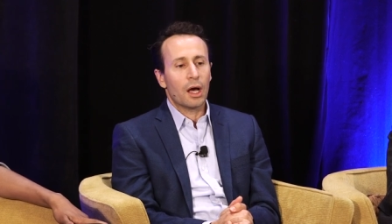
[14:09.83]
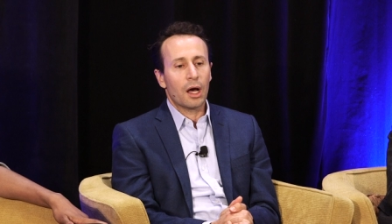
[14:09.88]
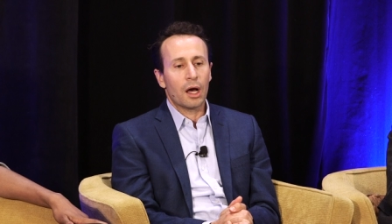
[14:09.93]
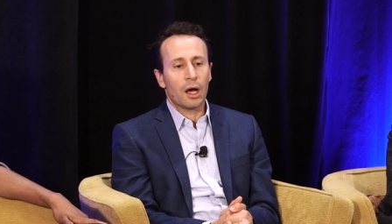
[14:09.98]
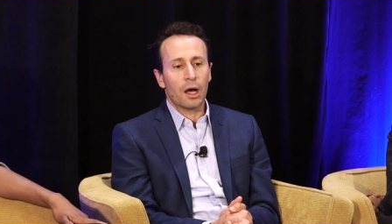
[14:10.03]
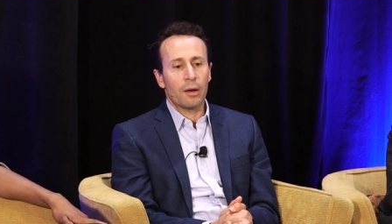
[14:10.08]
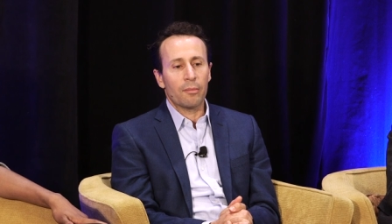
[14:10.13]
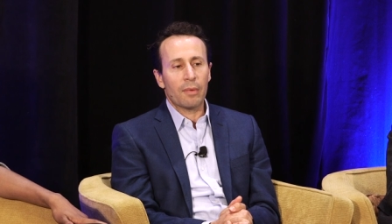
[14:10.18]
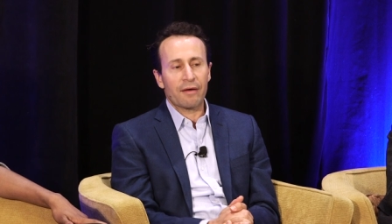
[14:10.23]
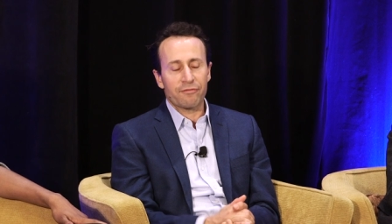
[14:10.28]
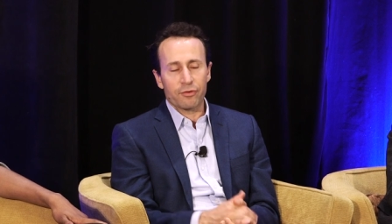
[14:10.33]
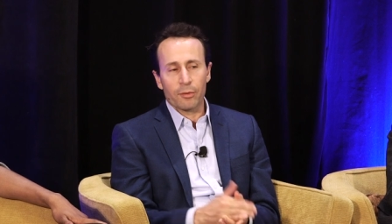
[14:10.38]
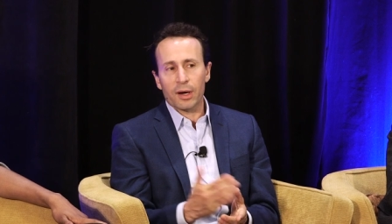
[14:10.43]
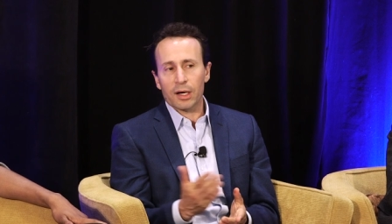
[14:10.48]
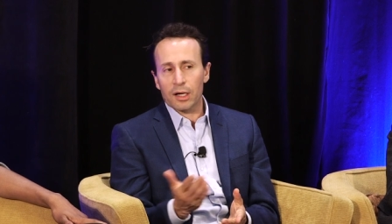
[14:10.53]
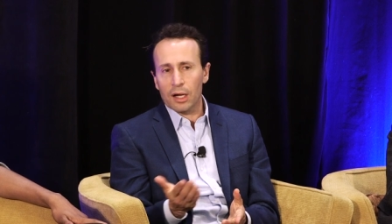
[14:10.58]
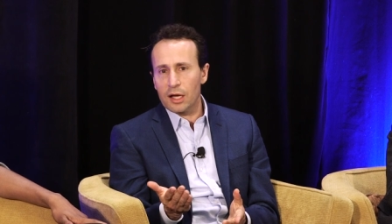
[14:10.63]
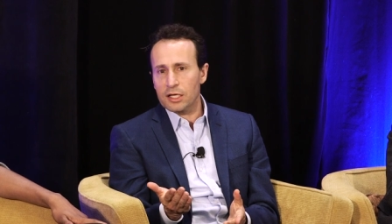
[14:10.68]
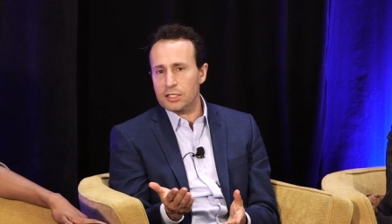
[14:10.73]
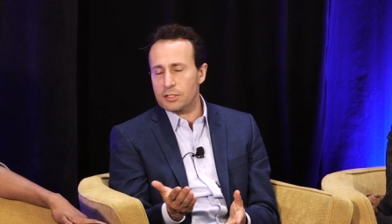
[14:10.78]
Um, and from a
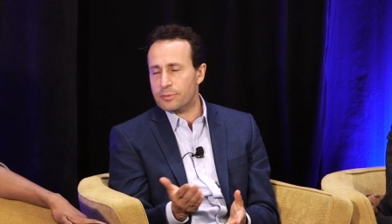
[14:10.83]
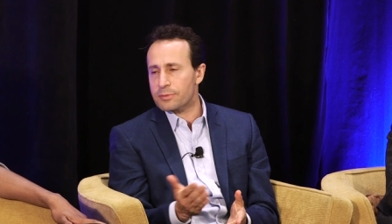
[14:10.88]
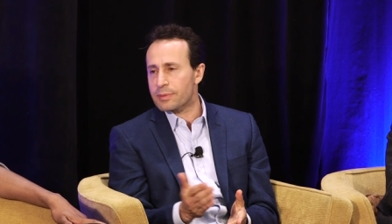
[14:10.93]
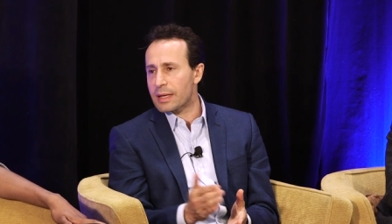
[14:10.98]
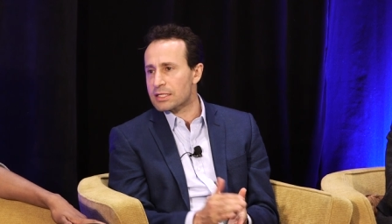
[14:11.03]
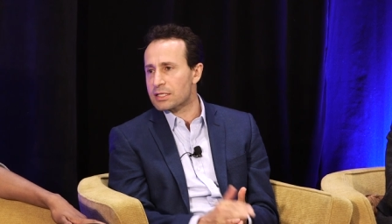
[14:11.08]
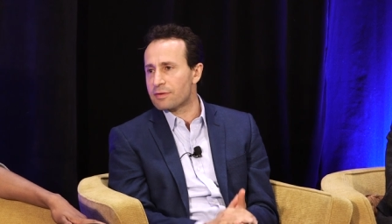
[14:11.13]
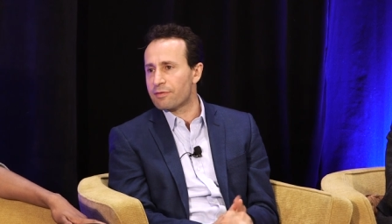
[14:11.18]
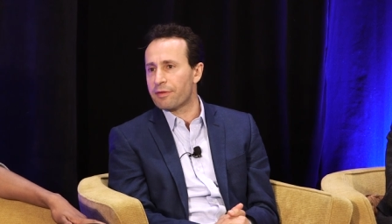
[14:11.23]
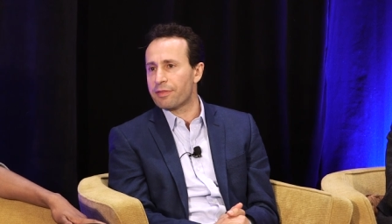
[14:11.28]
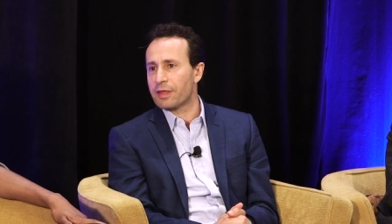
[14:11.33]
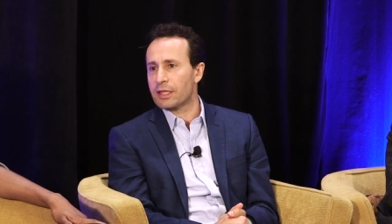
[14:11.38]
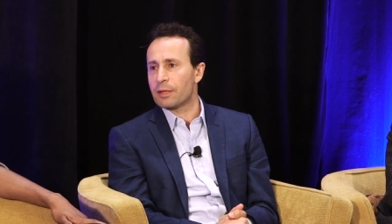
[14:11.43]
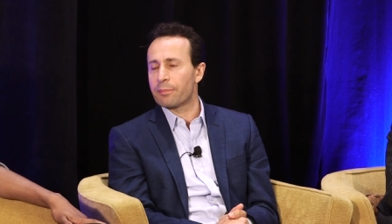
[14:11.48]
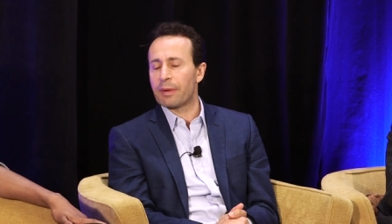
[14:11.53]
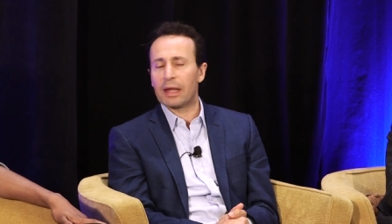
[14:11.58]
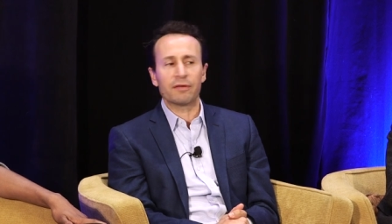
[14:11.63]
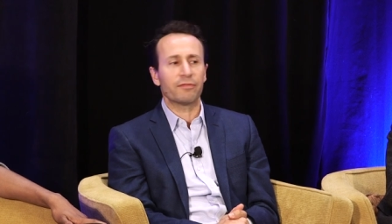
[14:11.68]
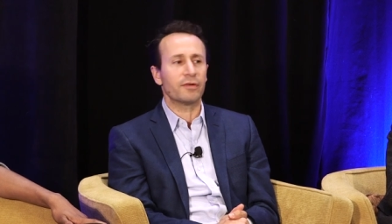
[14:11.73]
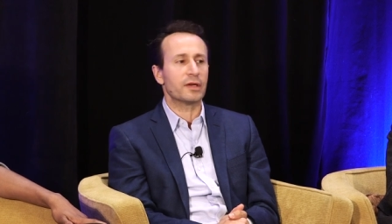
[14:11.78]
client's perspective, I think the
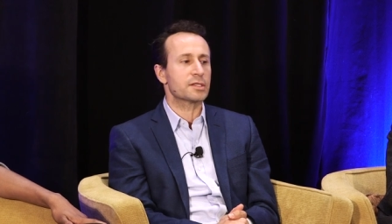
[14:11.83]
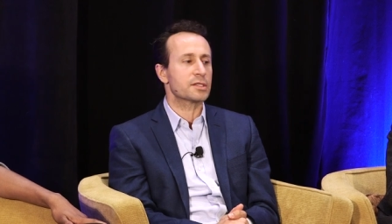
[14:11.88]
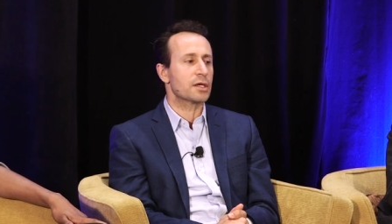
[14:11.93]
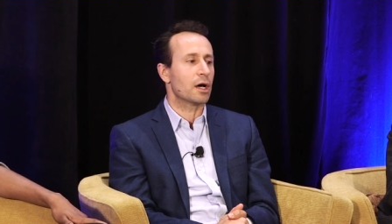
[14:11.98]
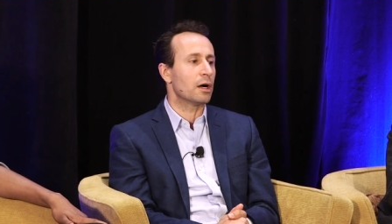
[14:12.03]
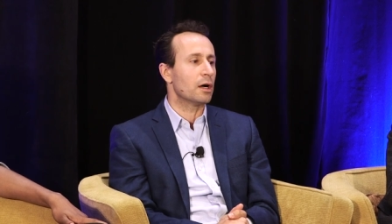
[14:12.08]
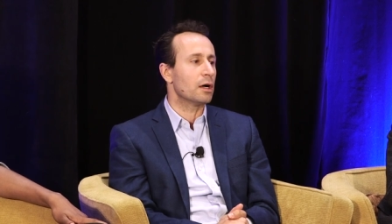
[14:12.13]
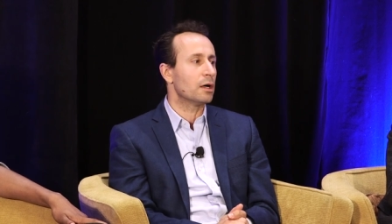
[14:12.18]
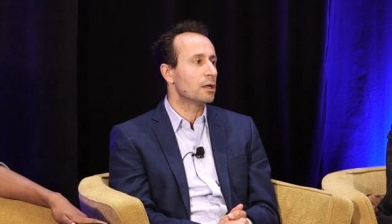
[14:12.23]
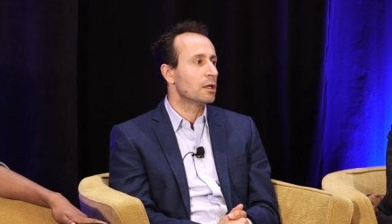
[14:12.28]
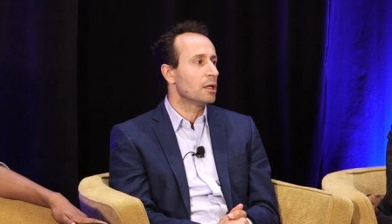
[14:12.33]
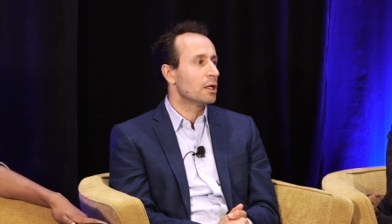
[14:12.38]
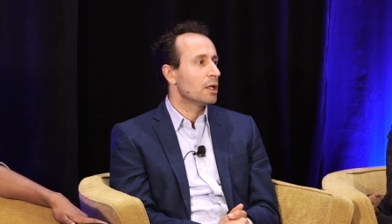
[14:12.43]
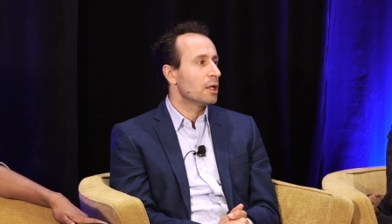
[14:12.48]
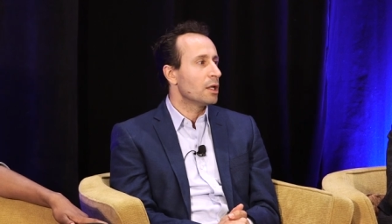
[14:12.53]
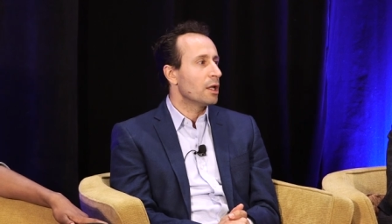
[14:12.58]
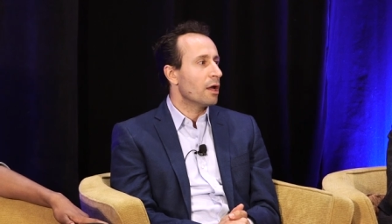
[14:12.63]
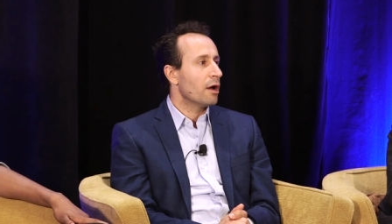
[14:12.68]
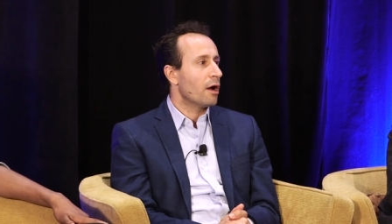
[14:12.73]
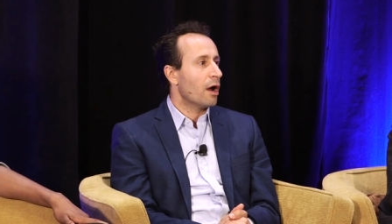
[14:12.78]
benefits are
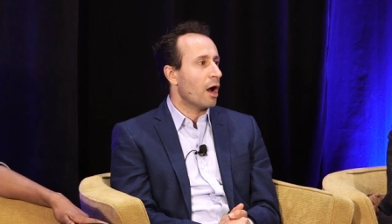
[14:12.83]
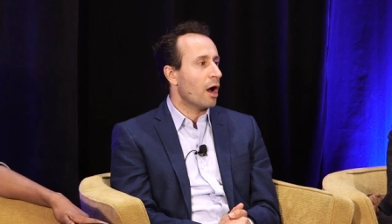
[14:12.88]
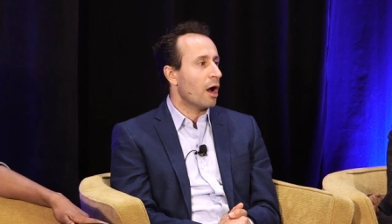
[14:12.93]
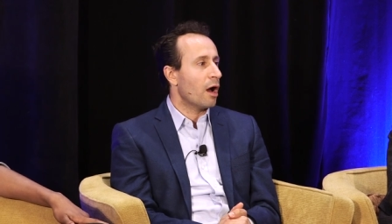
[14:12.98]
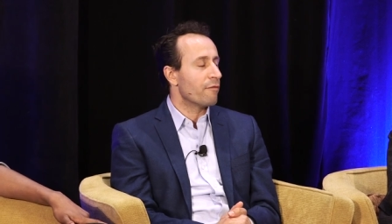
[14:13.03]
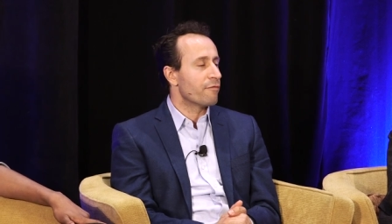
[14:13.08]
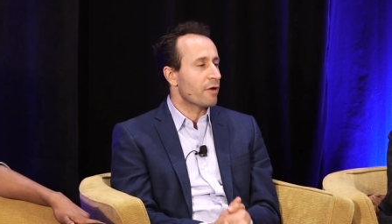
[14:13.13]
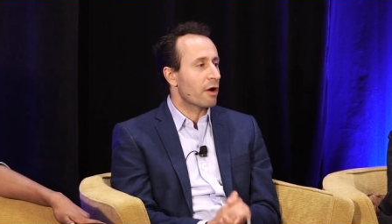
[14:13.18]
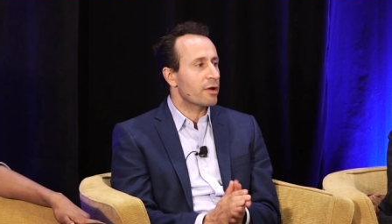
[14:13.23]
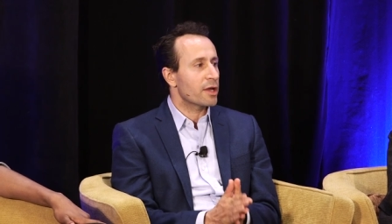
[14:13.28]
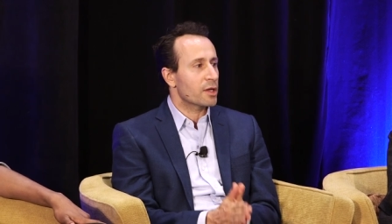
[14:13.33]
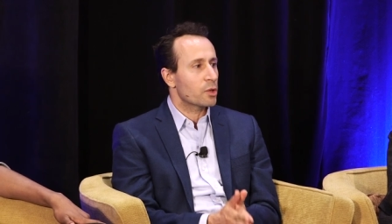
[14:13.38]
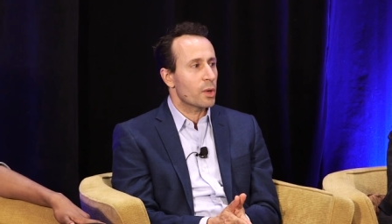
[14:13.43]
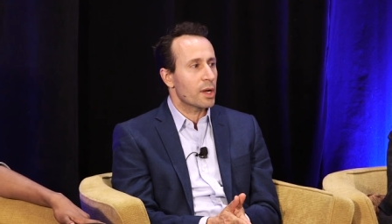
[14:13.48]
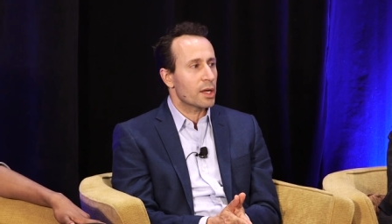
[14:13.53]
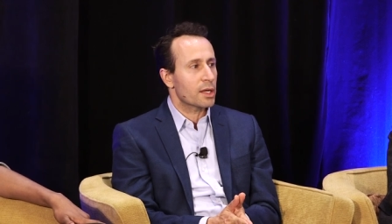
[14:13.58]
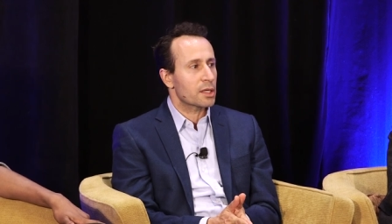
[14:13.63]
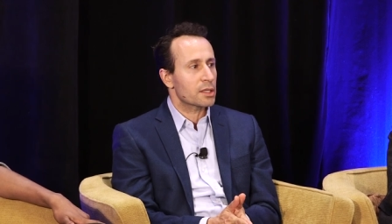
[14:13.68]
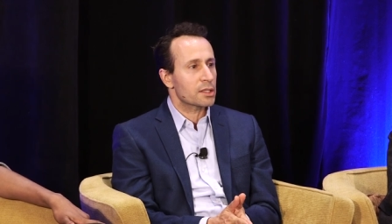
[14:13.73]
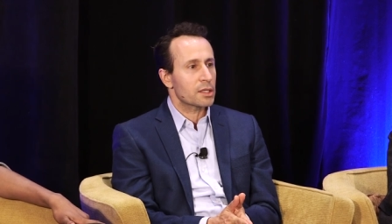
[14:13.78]
uh, very
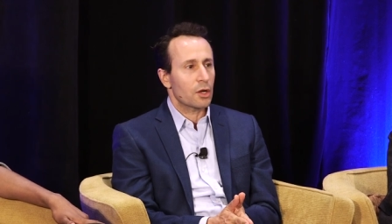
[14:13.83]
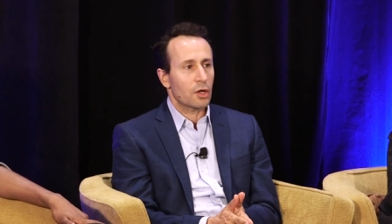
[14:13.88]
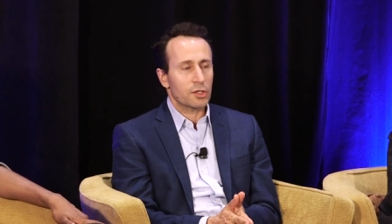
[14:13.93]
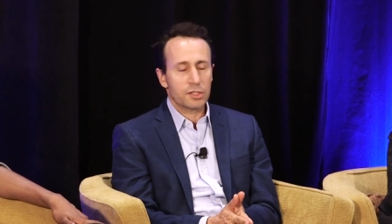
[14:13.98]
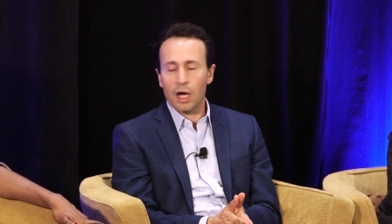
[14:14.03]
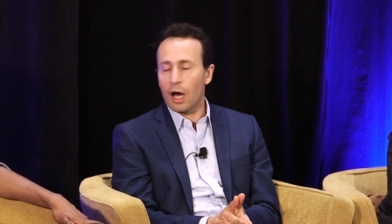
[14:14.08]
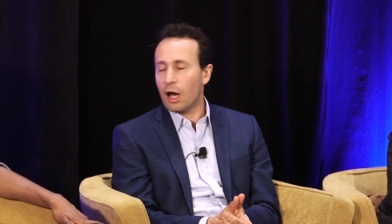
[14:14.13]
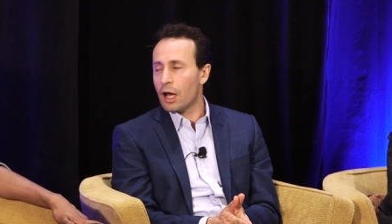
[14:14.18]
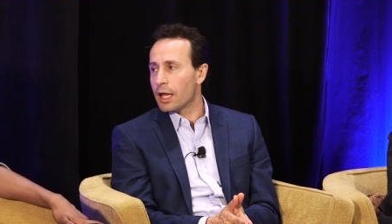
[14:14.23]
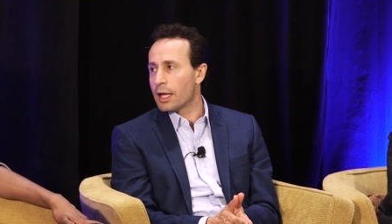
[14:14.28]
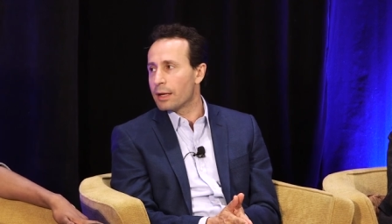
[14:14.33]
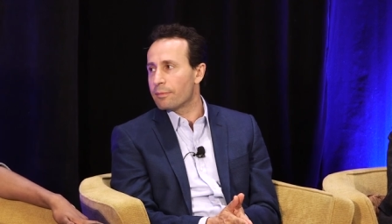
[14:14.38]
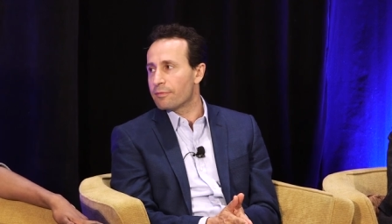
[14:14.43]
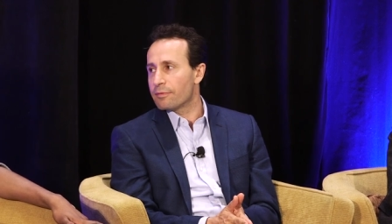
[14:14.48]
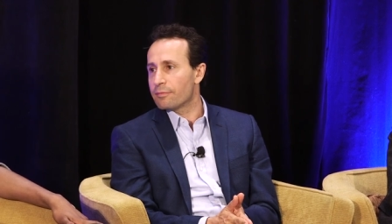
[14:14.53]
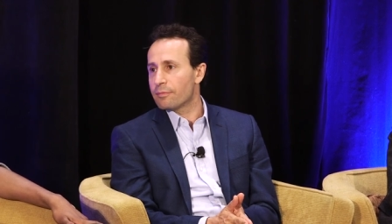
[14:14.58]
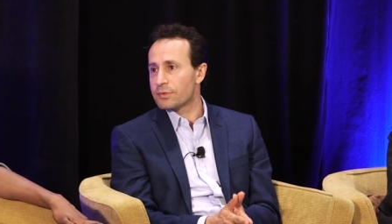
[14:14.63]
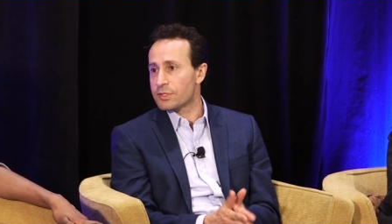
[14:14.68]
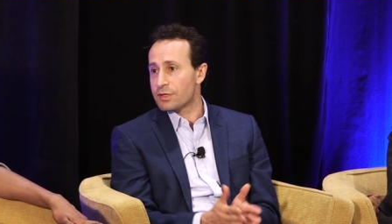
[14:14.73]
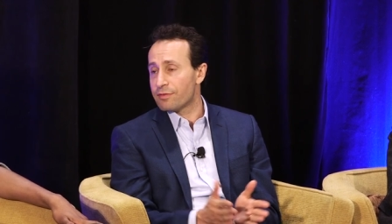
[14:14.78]
quick
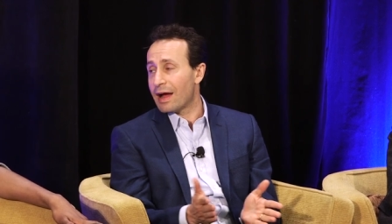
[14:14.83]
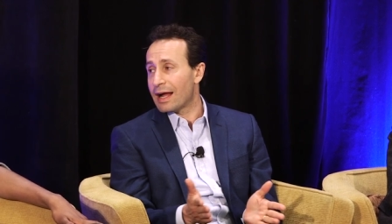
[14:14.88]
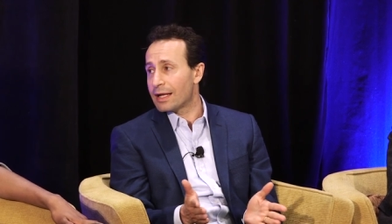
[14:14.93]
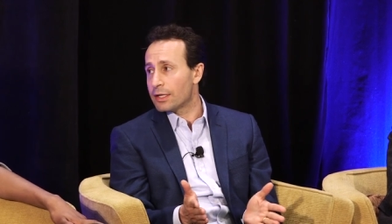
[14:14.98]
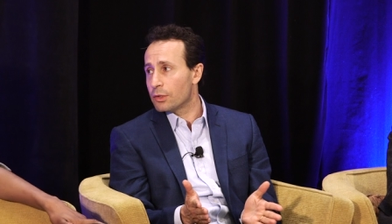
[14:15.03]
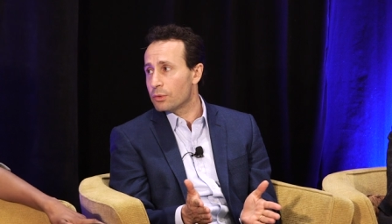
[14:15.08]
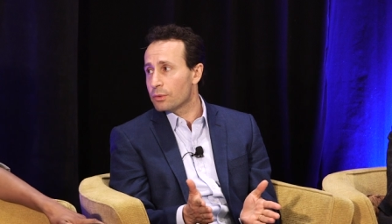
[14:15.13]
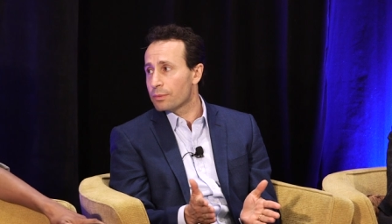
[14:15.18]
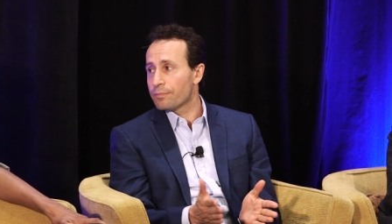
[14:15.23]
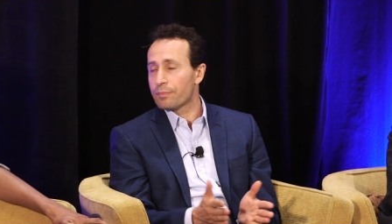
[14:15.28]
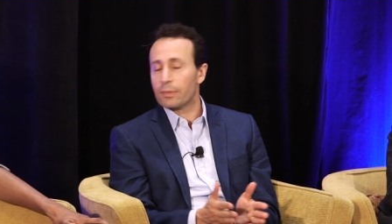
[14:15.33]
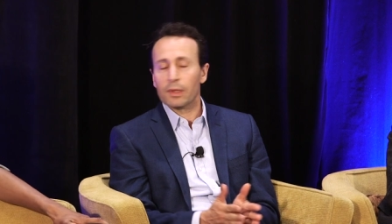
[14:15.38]
time to value.